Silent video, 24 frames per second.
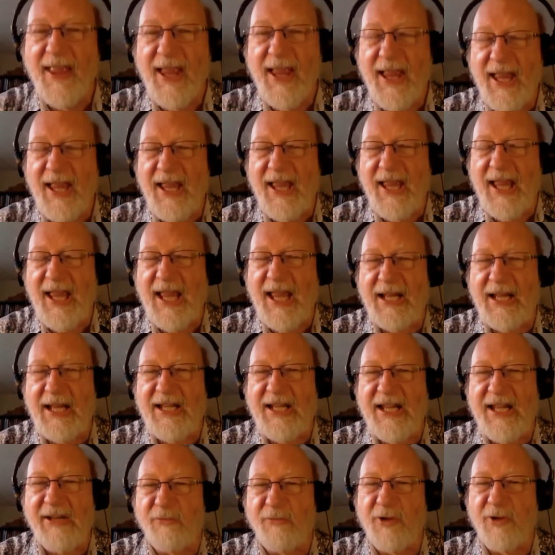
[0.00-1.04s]
and he
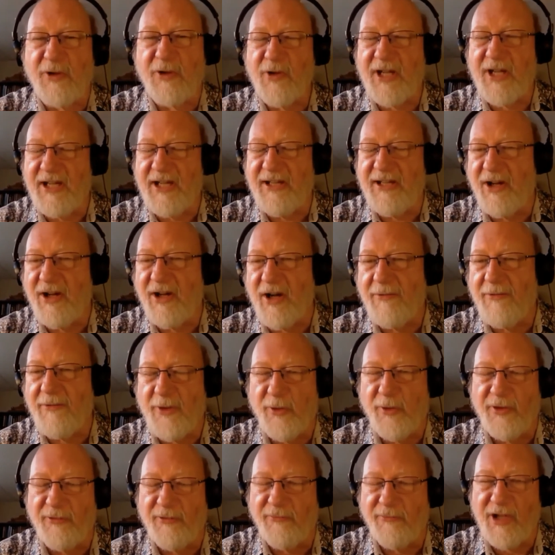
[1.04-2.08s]
wrote a novel
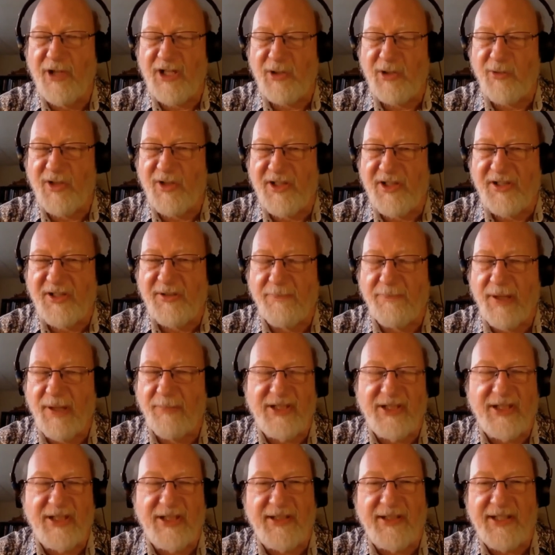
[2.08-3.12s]
which was published in
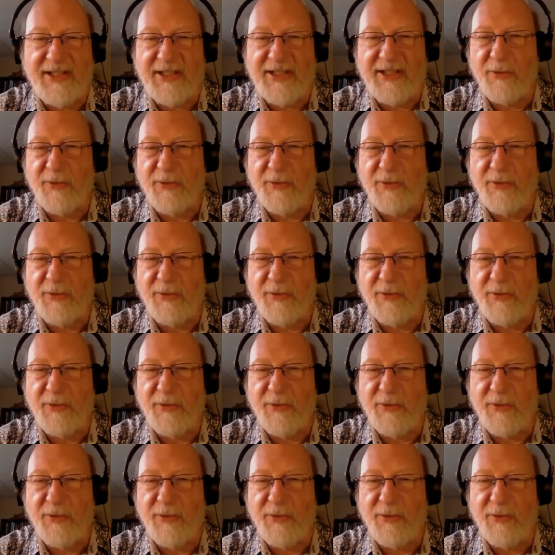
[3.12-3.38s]
the UK.